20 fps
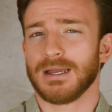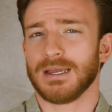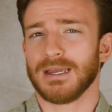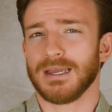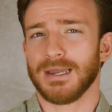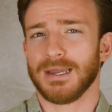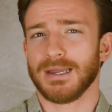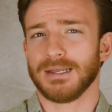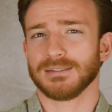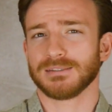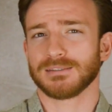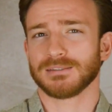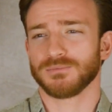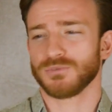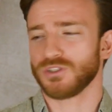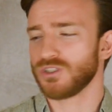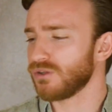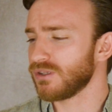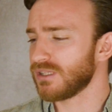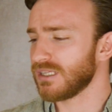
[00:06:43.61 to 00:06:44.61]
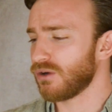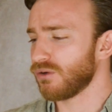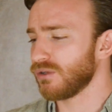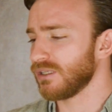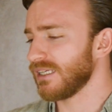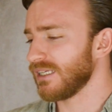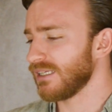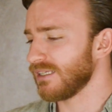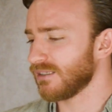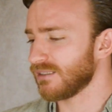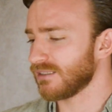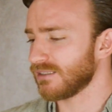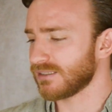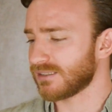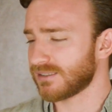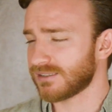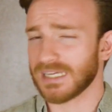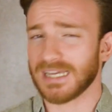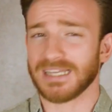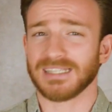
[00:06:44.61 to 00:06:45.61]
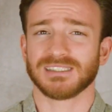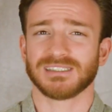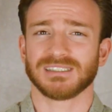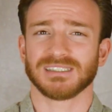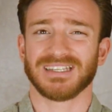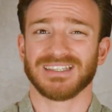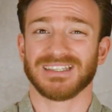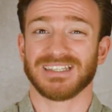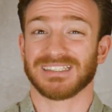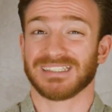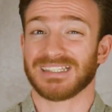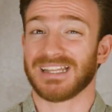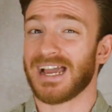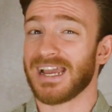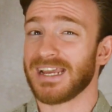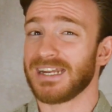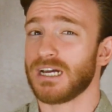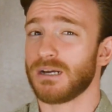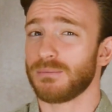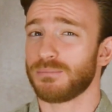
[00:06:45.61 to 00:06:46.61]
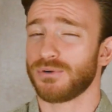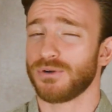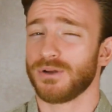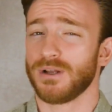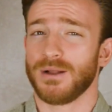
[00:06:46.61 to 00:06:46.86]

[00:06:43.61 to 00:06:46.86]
And you know, the only scent in this lineup